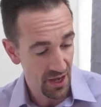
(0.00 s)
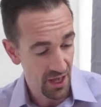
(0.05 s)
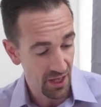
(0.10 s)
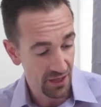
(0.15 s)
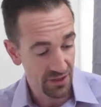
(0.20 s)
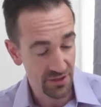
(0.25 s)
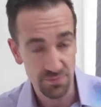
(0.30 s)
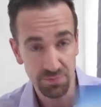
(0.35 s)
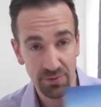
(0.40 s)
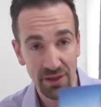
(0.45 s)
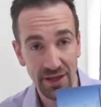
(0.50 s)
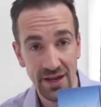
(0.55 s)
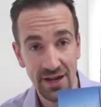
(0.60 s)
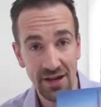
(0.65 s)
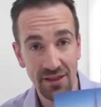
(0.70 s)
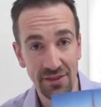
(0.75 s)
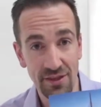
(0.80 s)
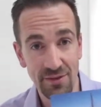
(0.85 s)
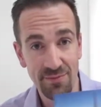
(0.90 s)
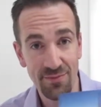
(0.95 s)
explain
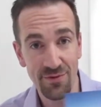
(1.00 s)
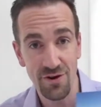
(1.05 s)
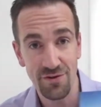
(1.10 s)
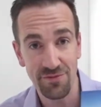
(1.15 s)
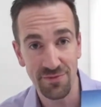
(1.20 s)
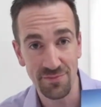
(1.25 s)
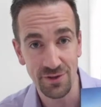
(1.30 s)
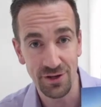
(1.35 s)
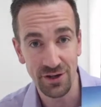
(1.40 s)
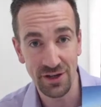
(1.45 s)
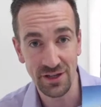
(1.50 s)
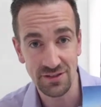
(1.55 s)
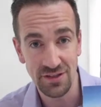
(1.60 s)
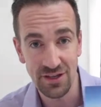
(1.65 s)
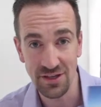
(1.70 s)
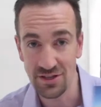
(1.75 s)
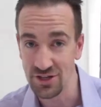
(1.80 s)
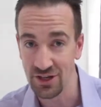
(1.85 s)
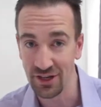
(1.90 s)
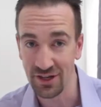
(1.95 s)
anything more from learning
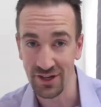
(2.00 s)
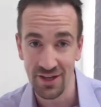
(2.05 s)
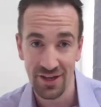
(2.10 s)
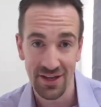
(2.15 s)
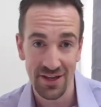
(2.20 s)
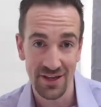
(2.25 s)
teaching,